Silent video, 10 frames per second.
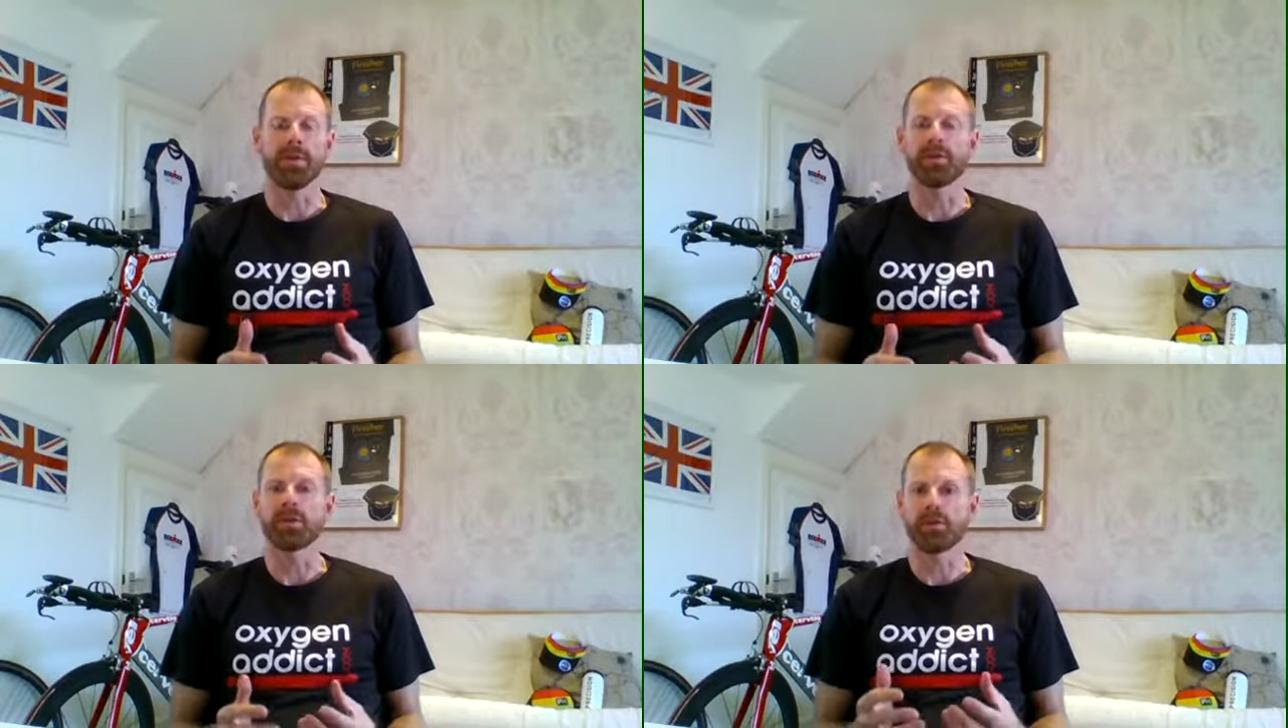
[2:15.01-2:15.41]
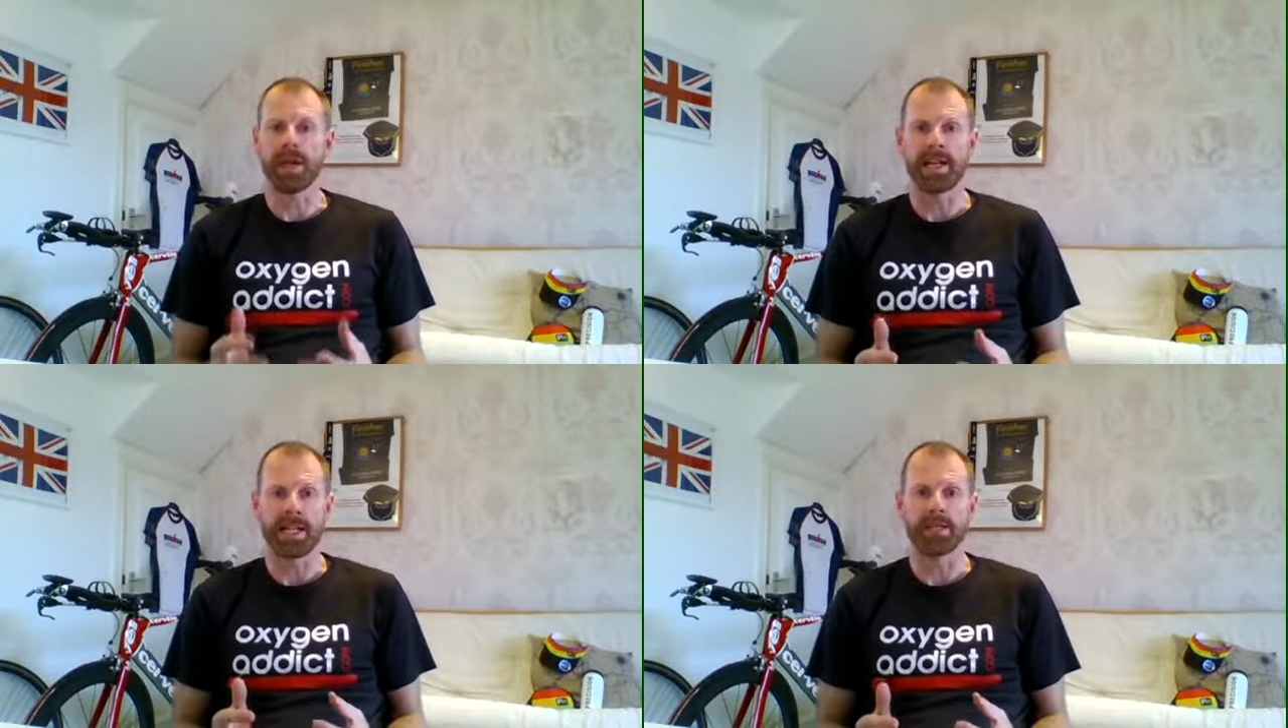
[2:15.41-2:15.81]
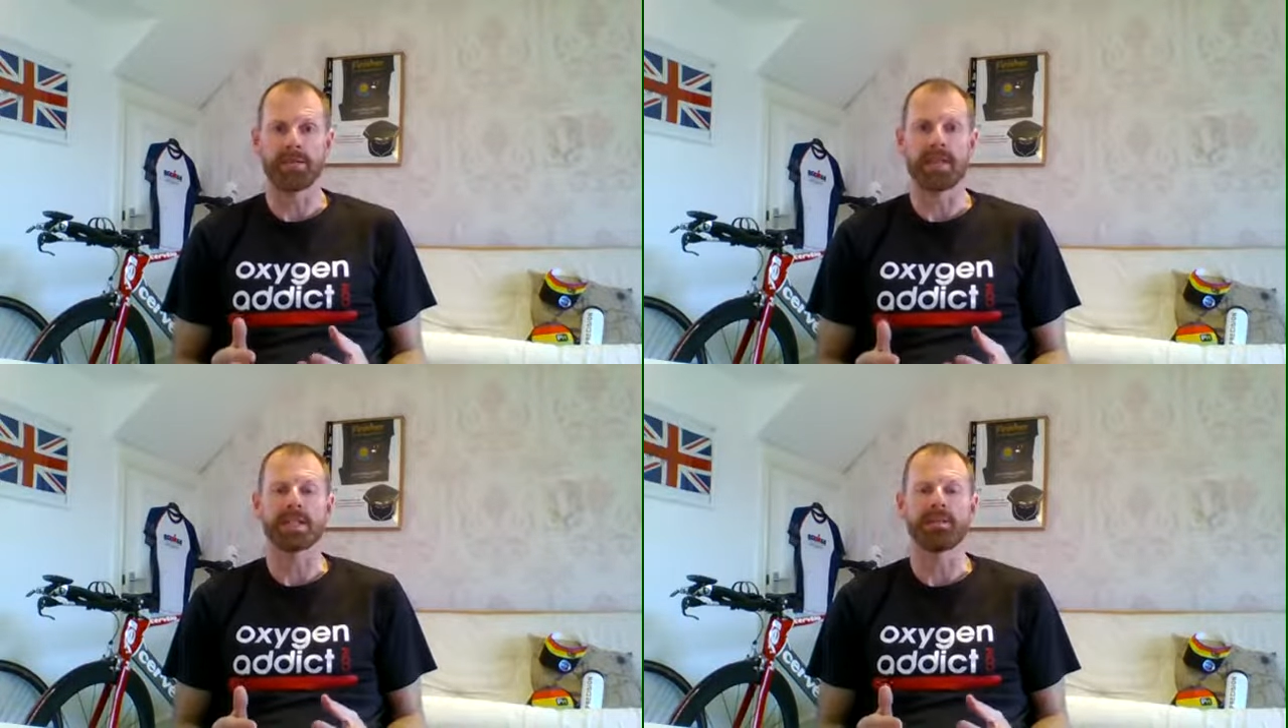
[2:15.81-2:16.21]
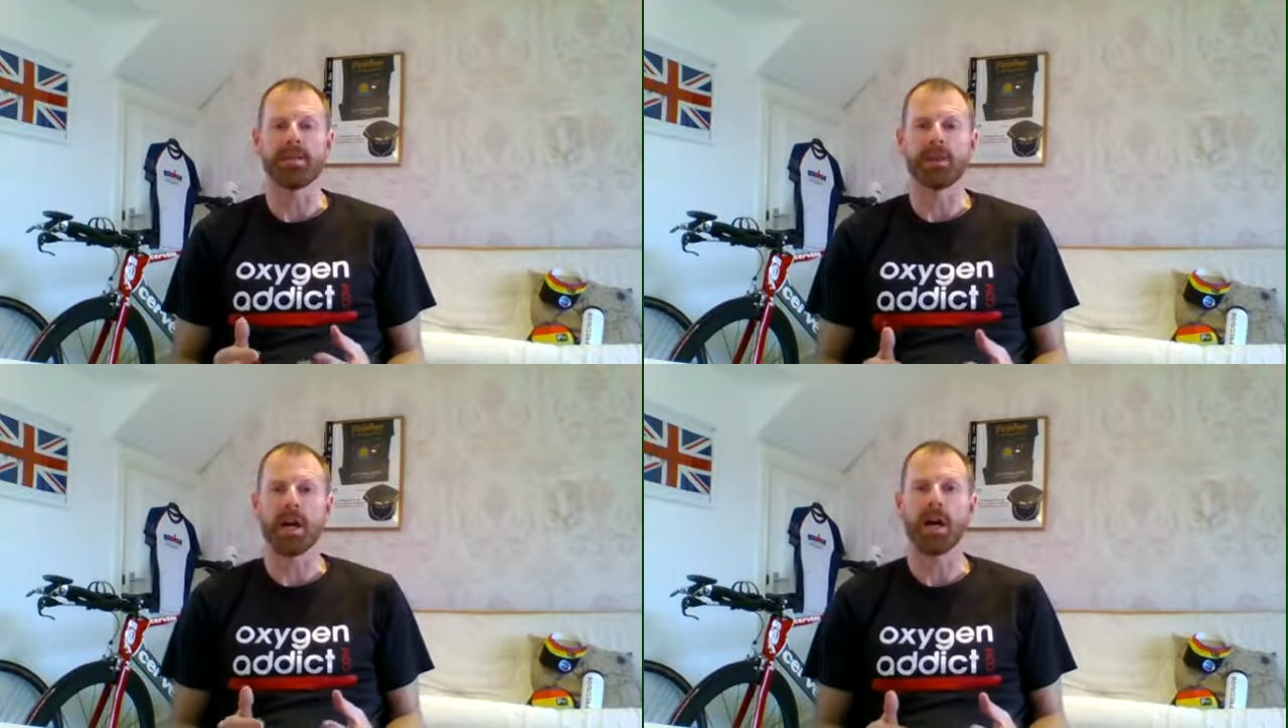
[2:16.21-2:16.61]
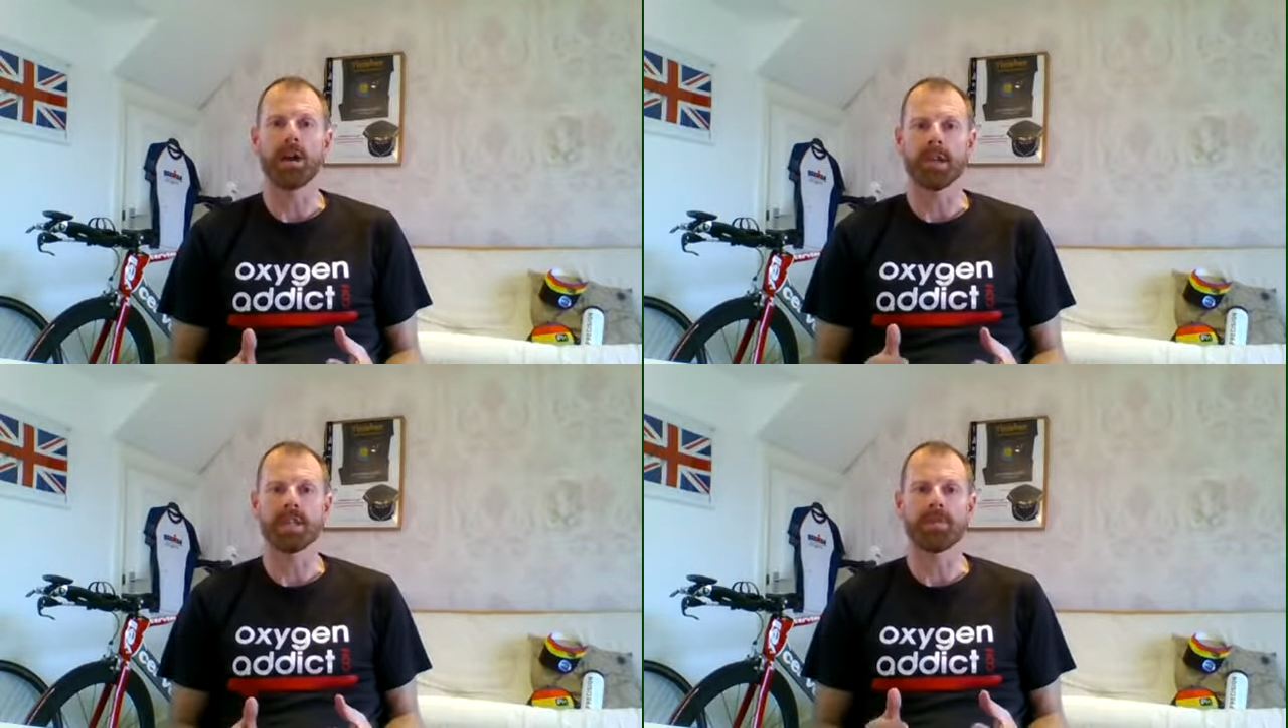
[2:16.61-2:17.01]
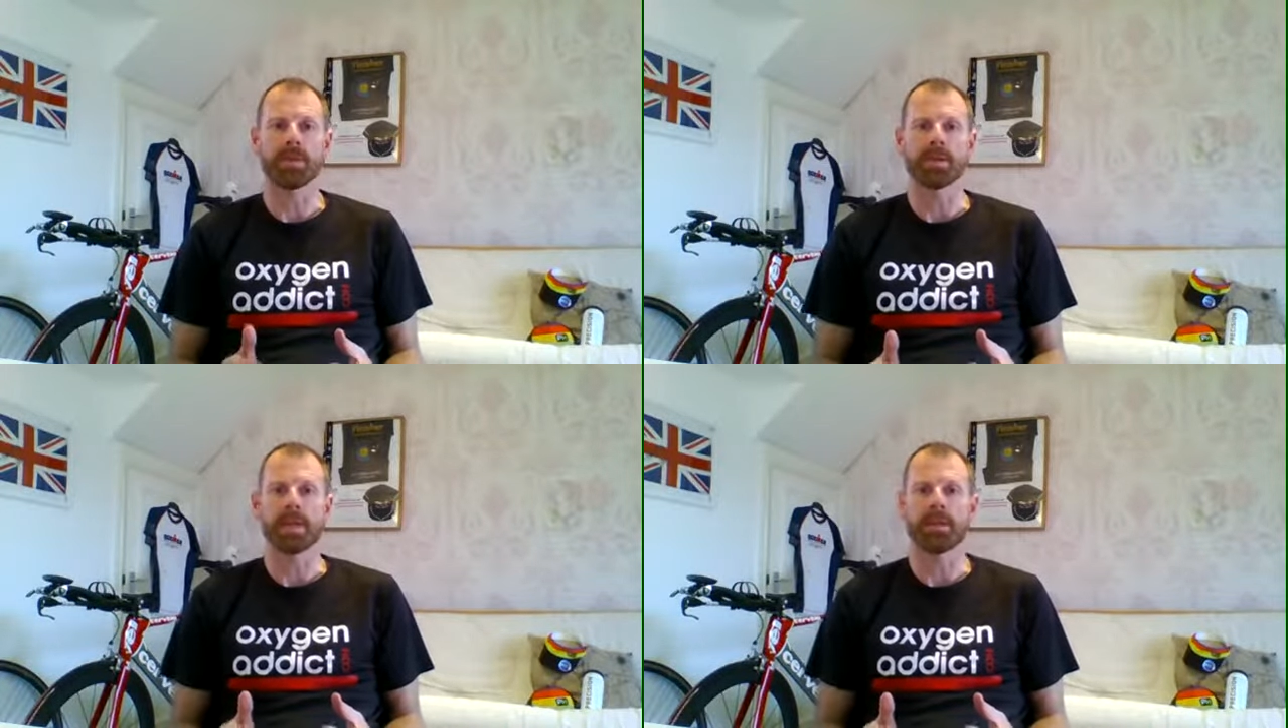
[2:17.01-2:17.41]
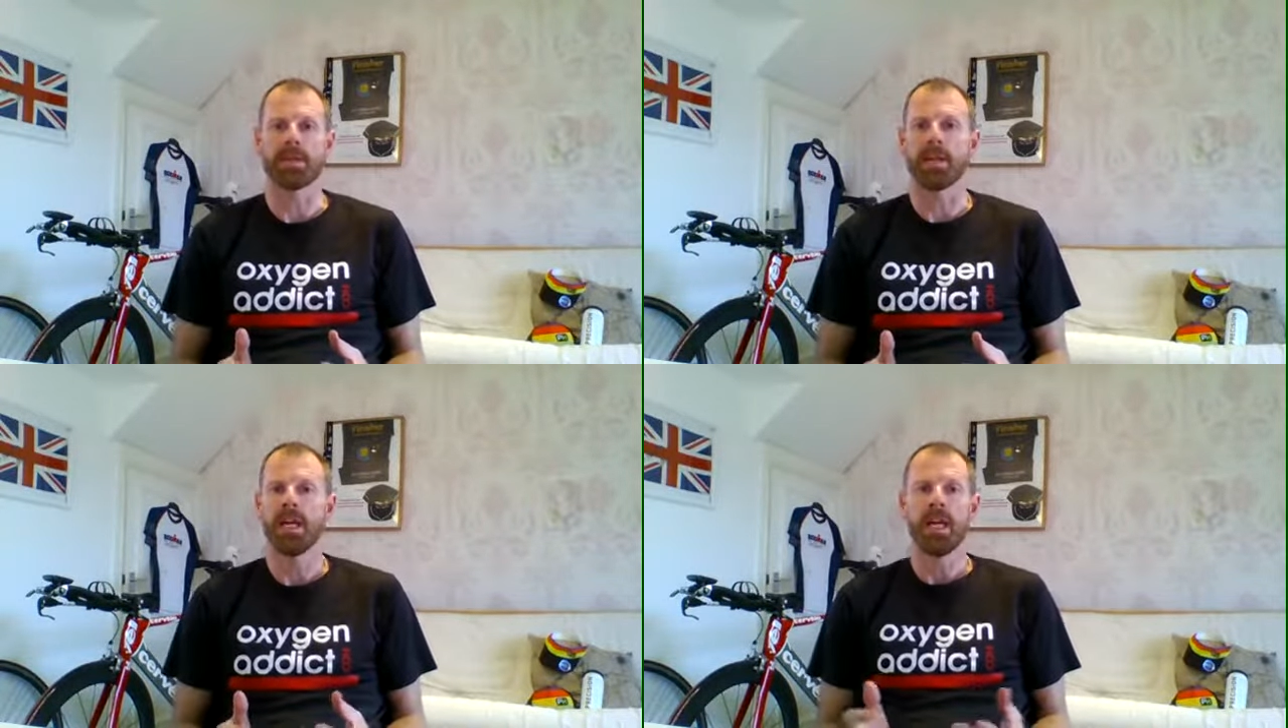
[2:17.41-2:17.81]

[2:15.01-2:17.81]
of the training stress of doing a hard interval session.